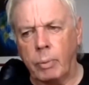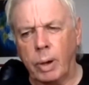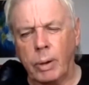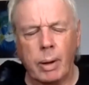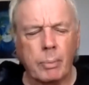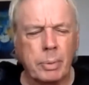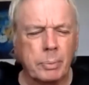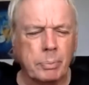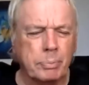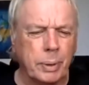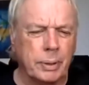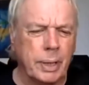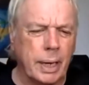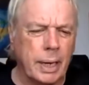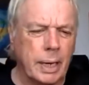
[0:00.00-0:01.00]
Well, um, but,
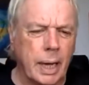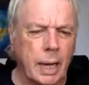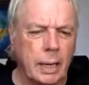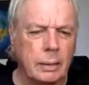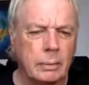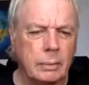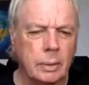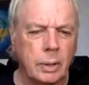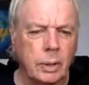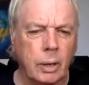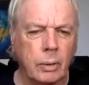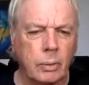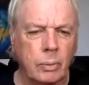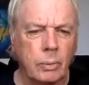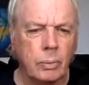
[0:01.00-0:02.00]
but then again, you
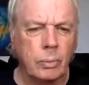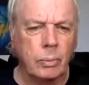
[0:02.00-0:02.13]
know,